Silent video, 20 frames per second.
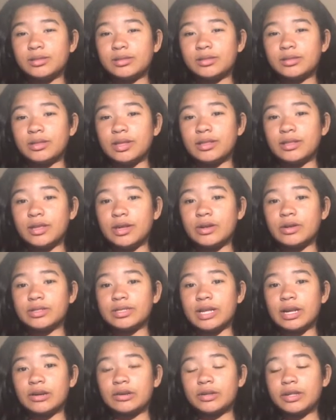Sunday or
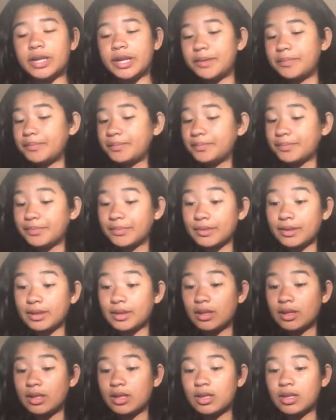Saturday.
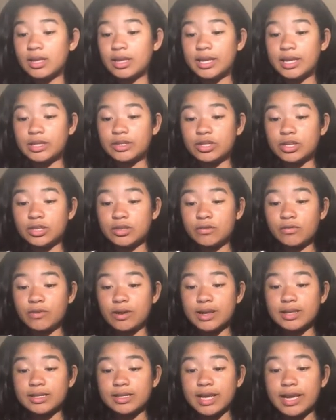It's just
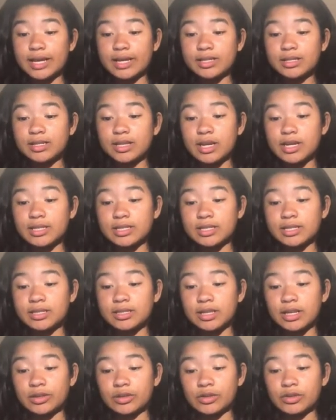friends ex
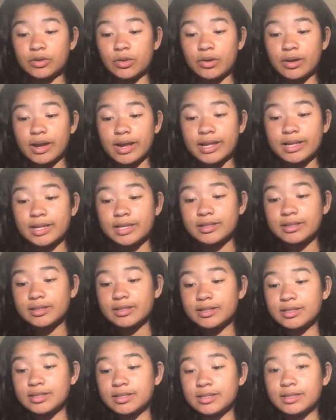cousins underscore
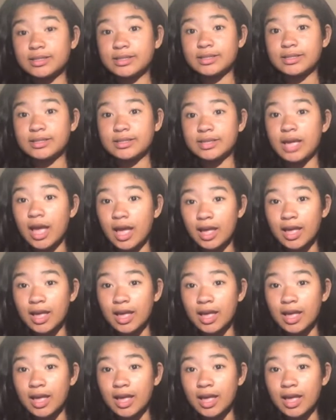edits.